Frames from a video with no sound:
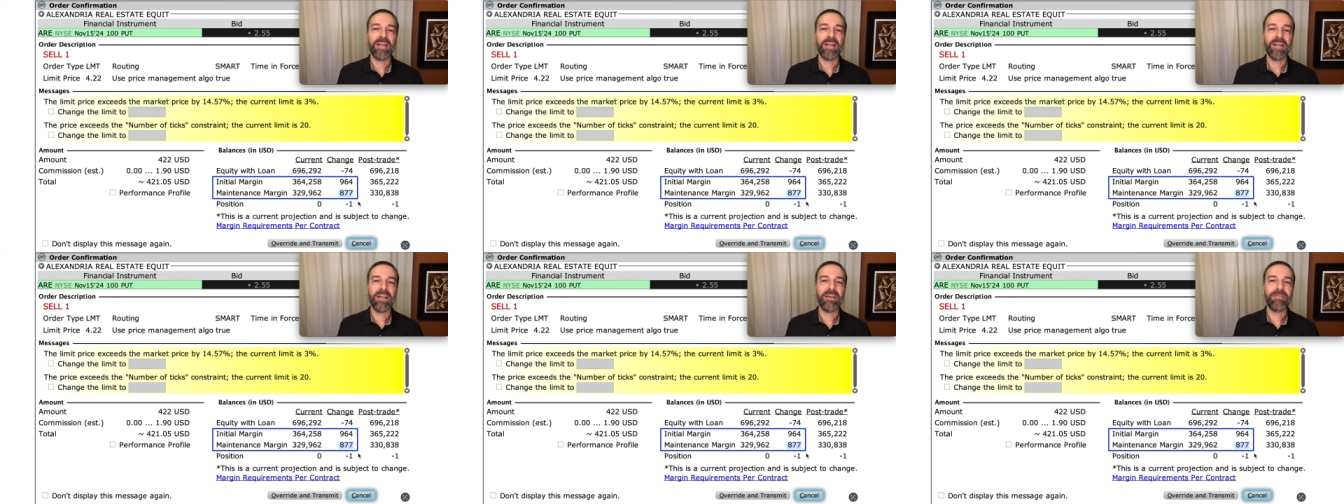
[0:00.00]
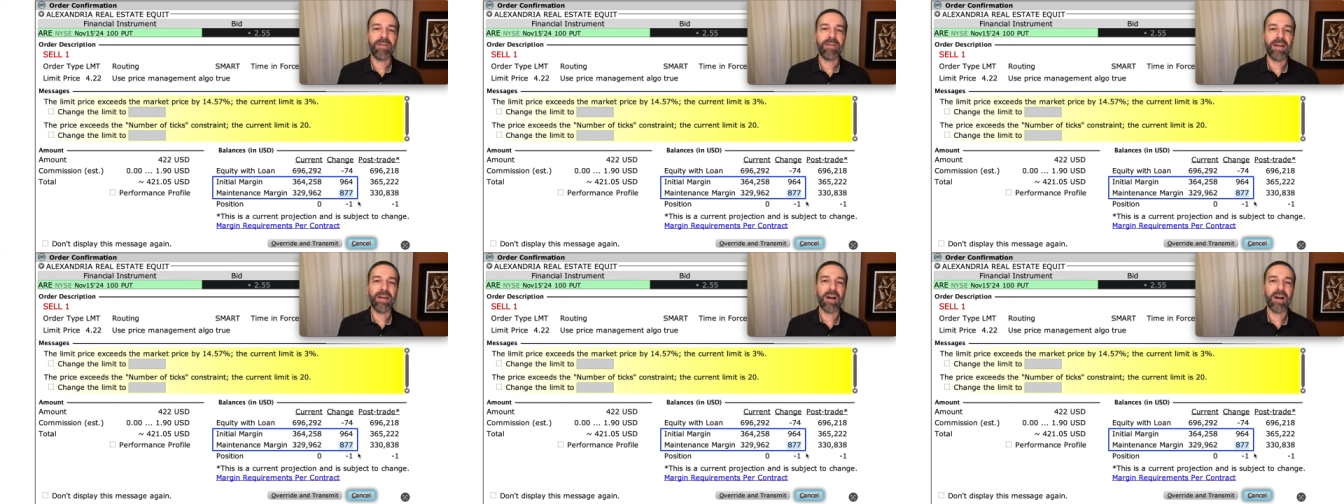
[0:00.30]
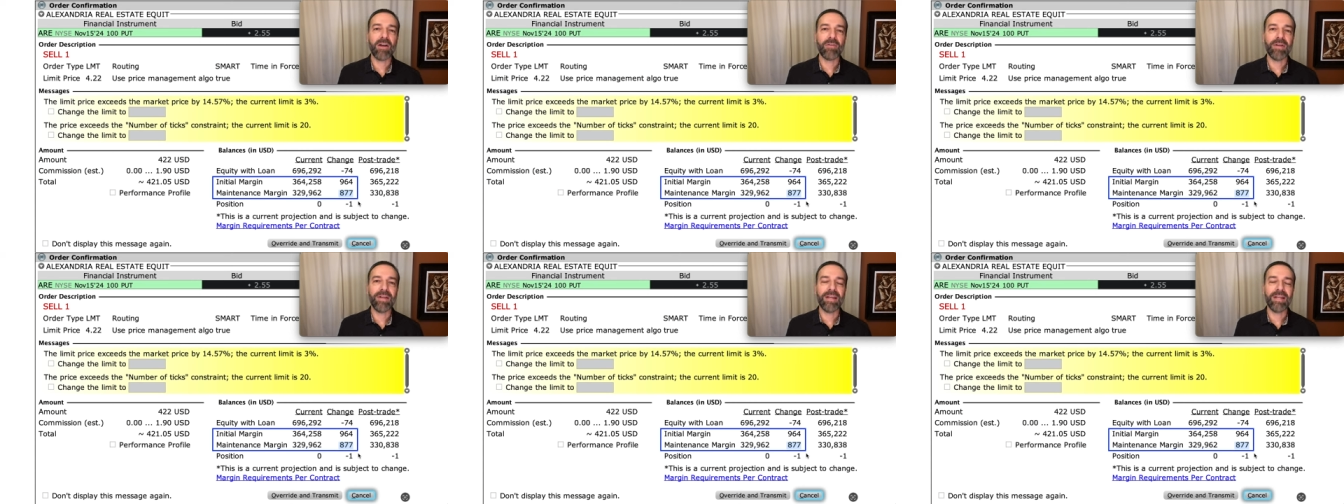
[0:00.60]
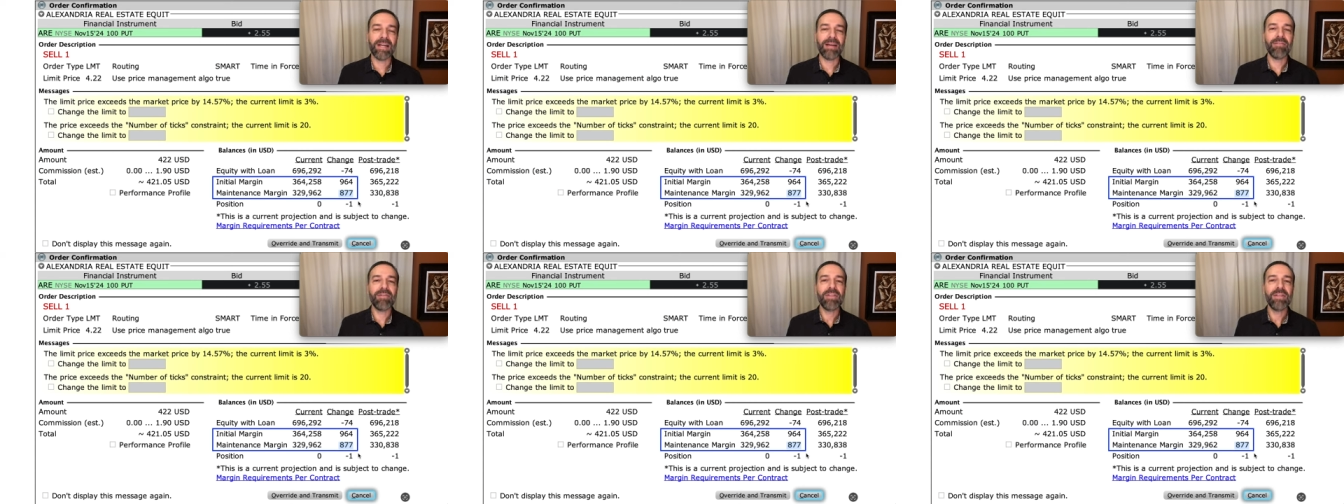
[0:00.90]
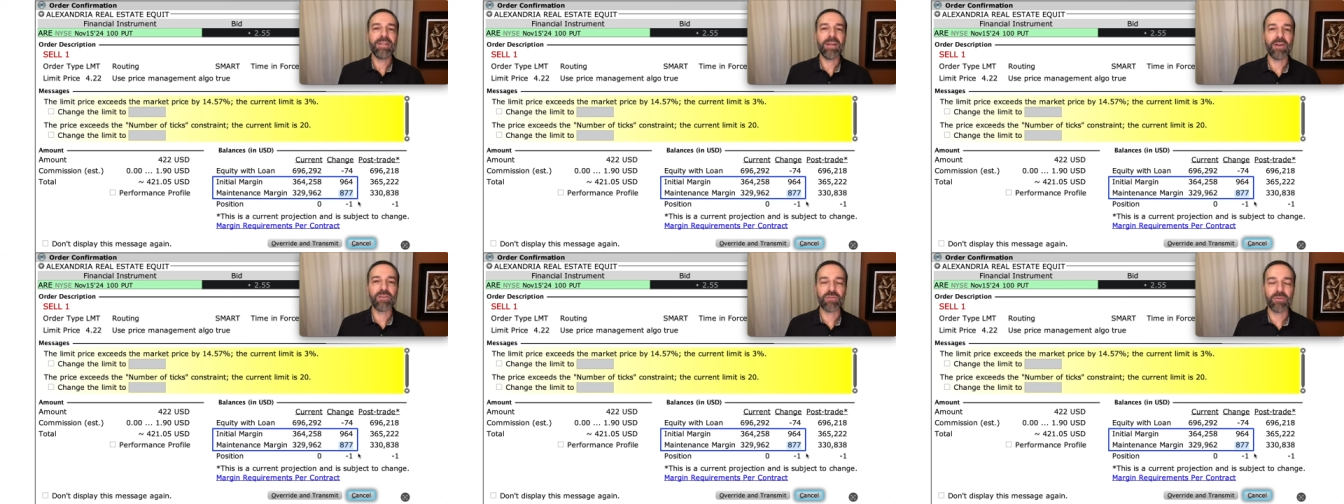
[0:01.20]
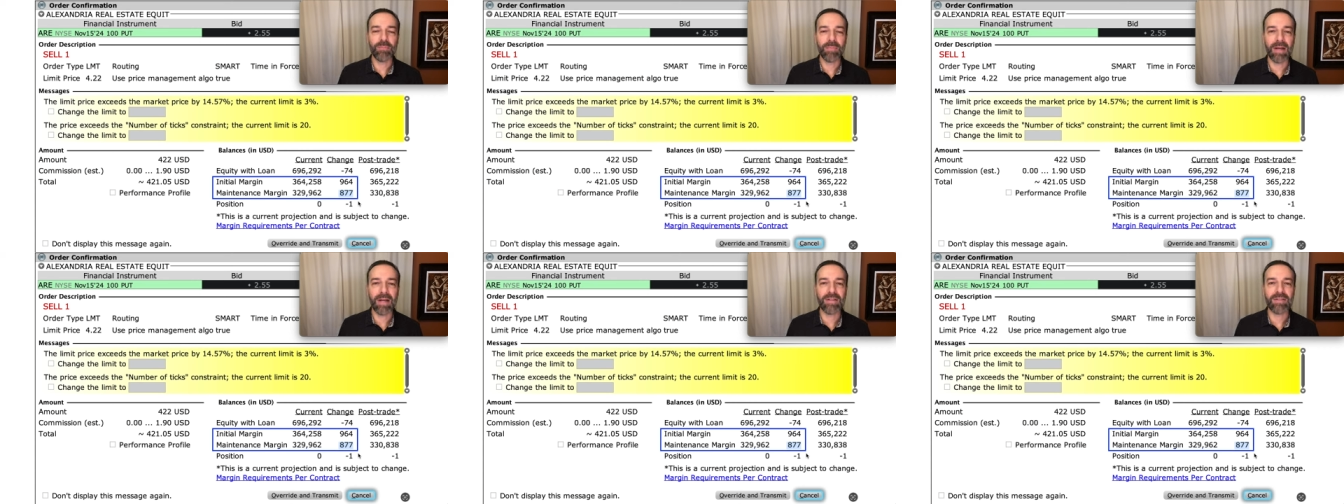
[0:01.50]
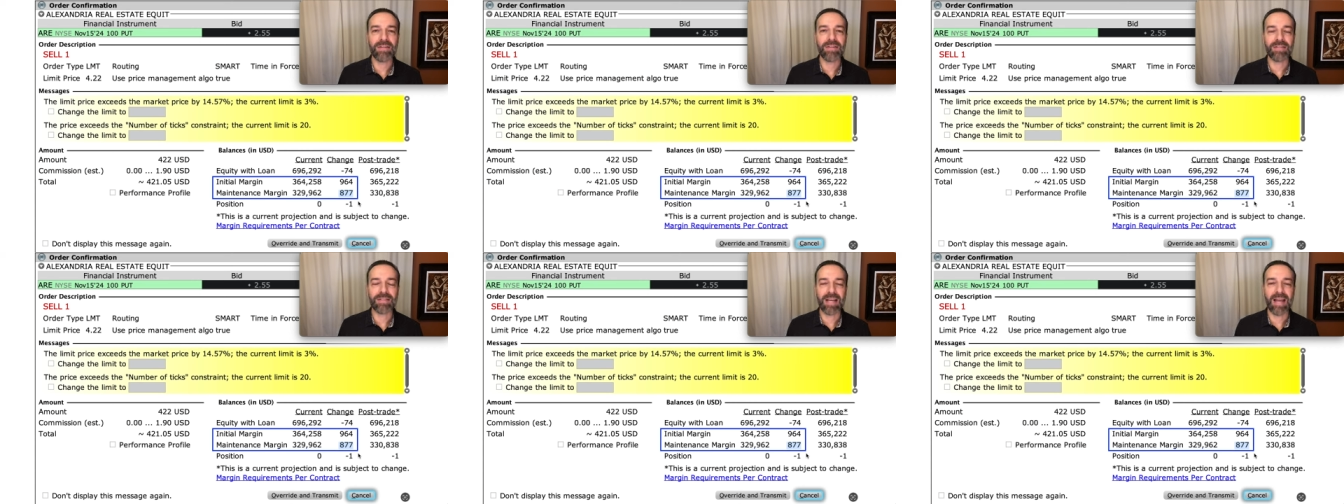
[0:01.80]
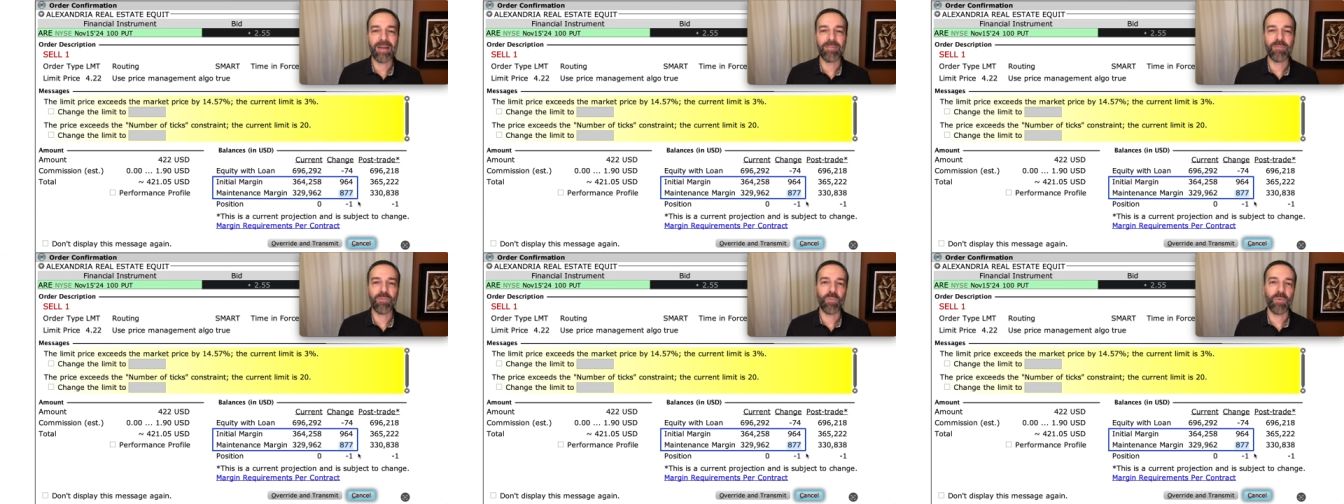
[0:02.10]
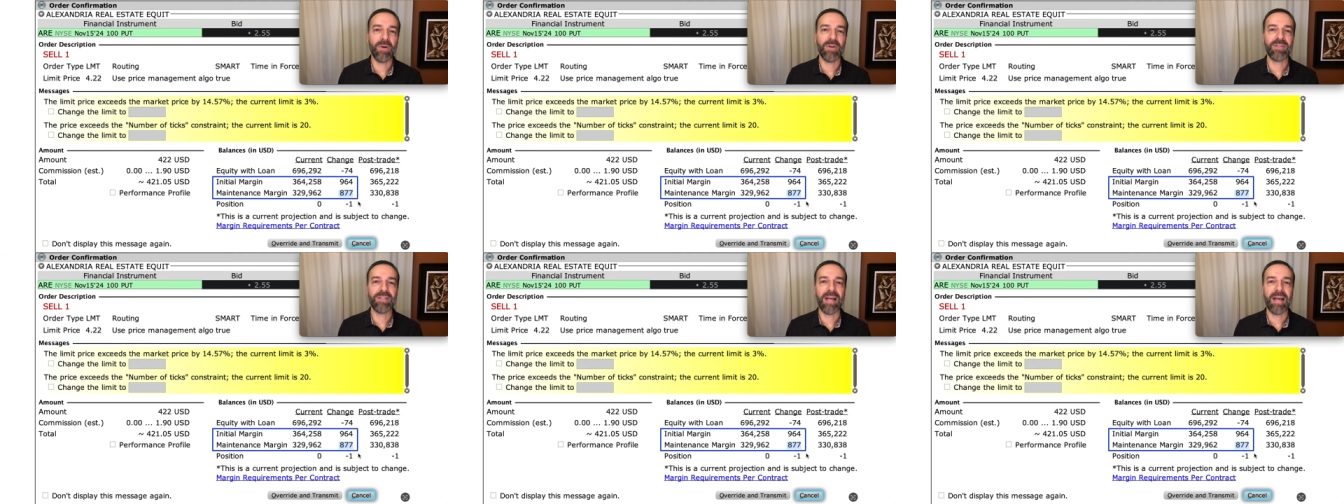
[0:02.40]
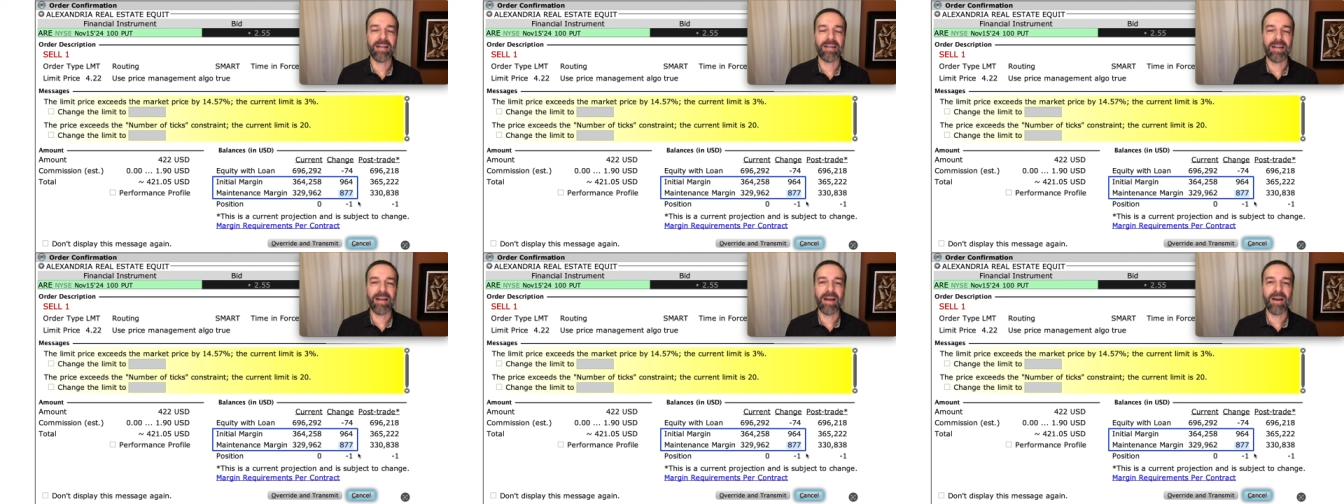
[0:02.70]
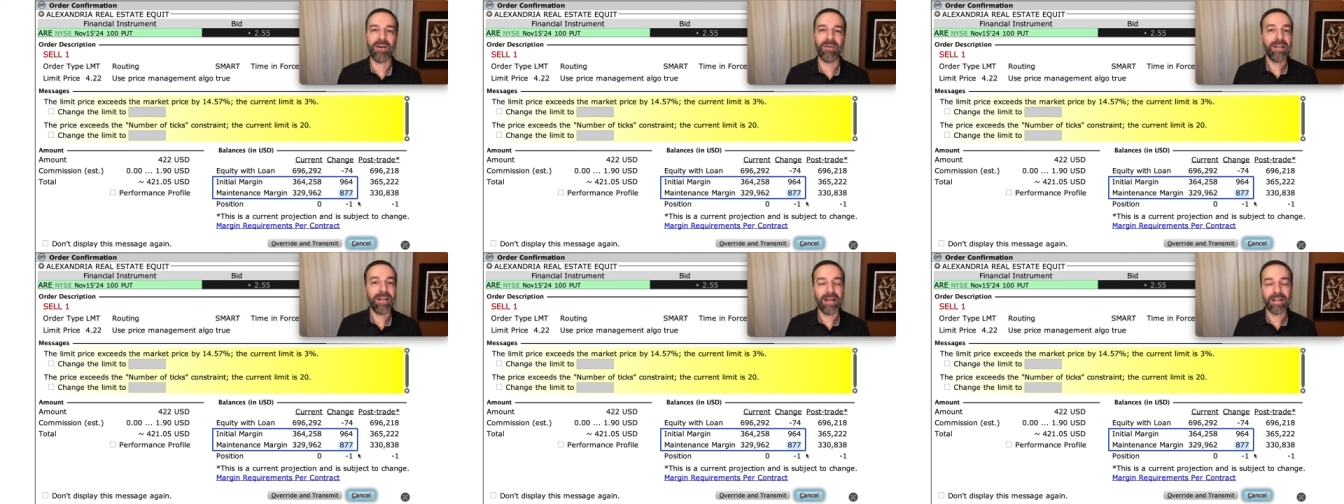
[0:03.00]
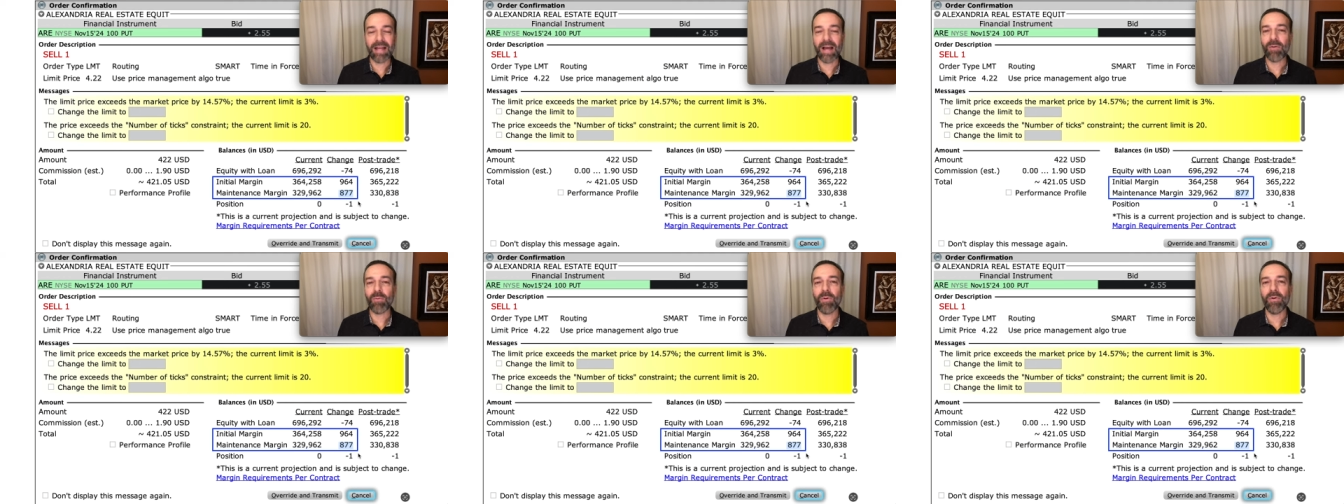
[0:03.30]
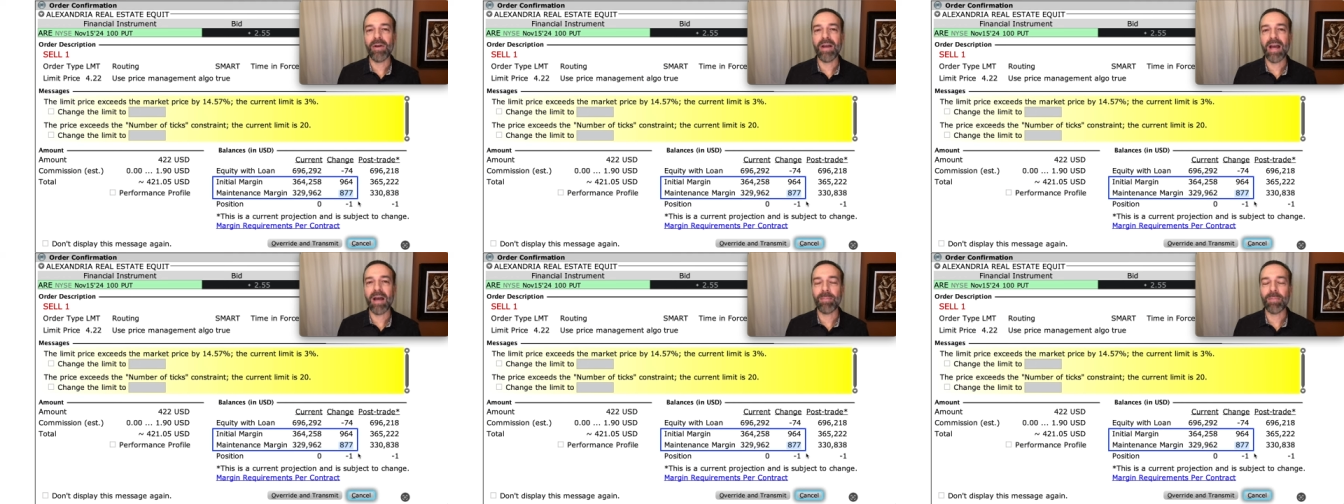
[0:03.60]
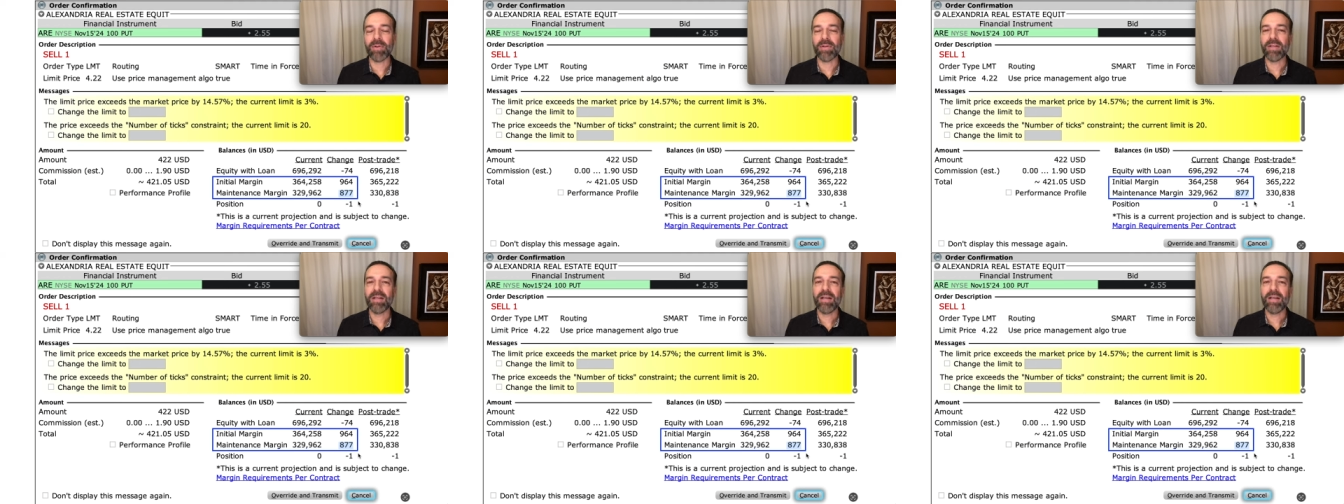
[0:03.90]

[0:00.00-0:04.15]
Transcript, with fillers: if ARE and everything else remains the same from where it's at now. Now that won't happen.